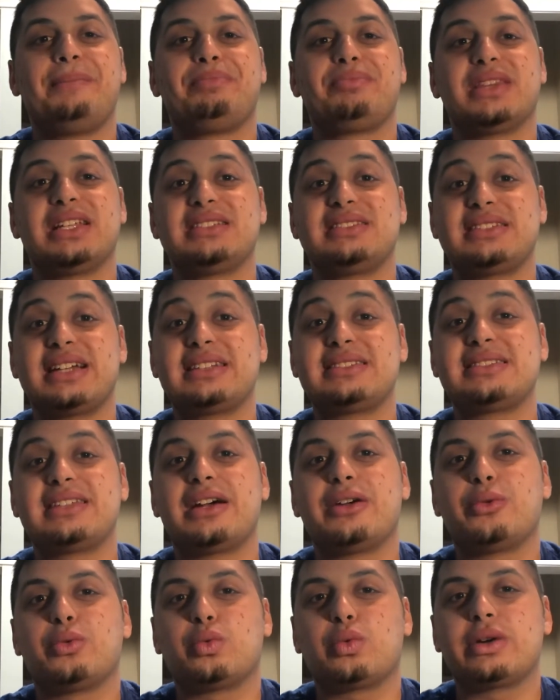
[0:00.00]
the sets
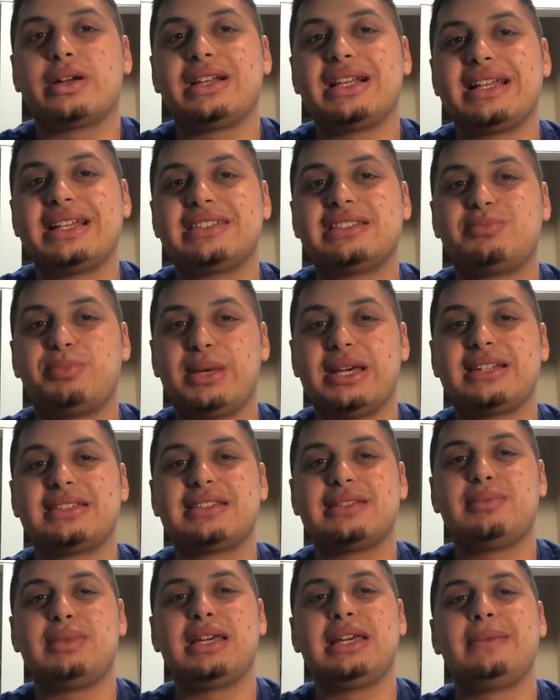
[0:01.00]
that really speak to
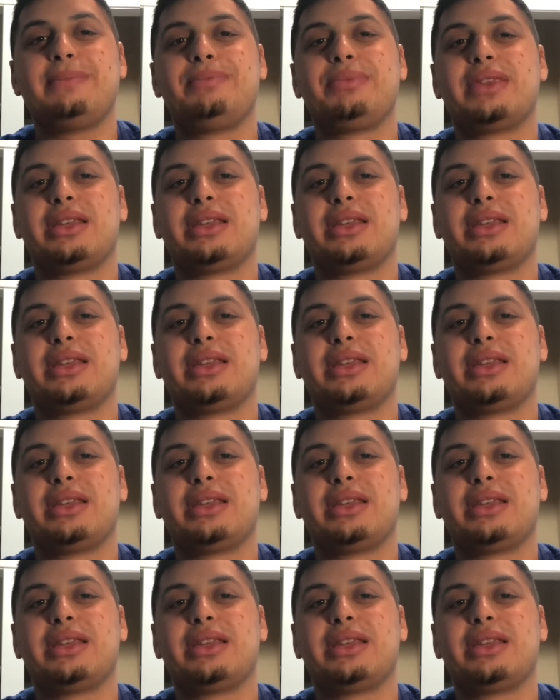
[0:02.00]
me